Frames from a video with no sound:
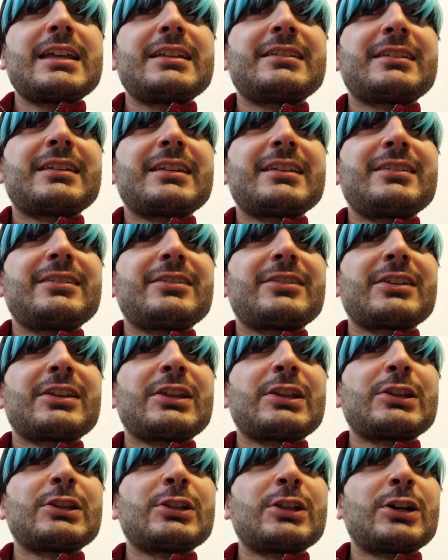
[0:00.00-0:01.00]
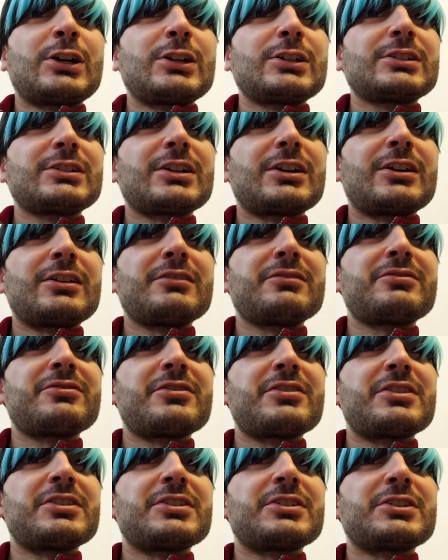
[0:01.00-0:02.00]
takes the lock off
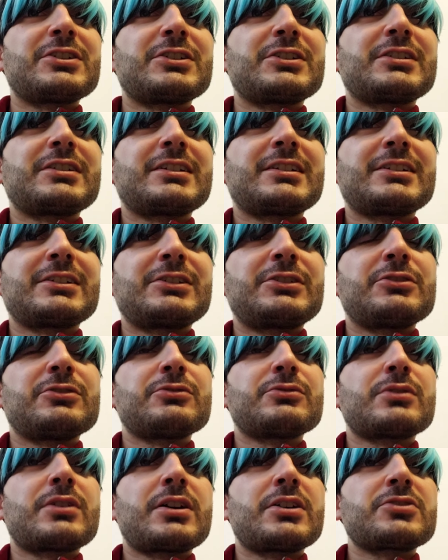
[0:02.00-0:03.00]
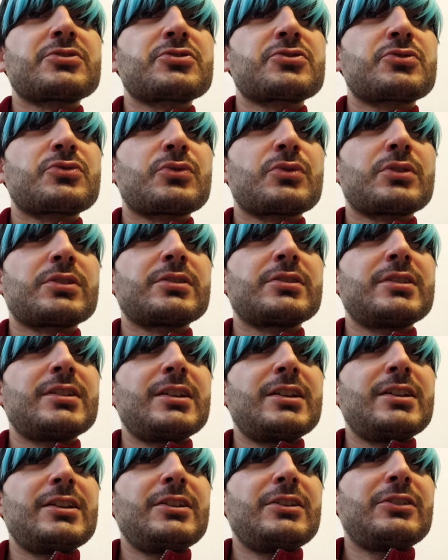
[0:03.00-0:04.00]
the garage door,
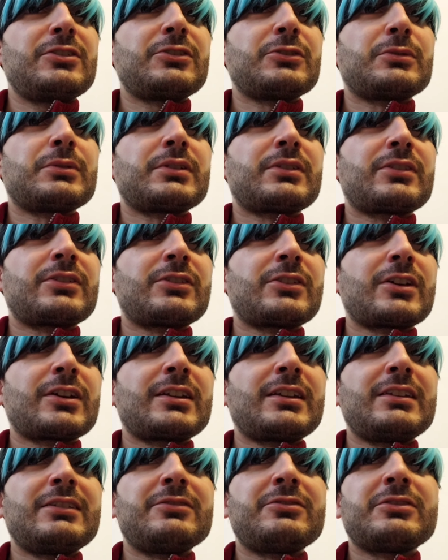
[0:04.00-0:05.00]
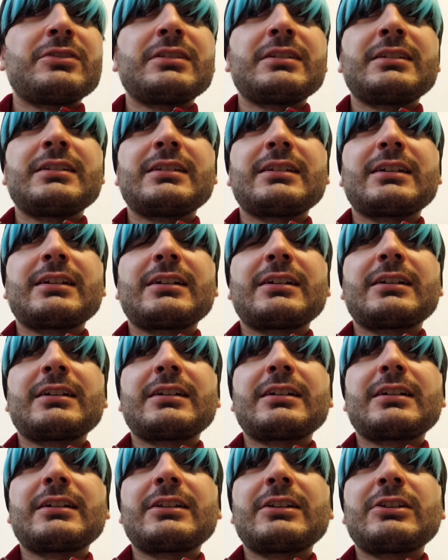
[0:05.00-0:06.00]
so it's not even
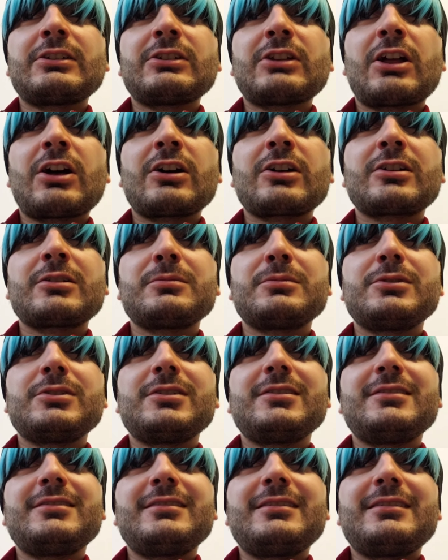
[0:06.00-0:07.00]
lockable.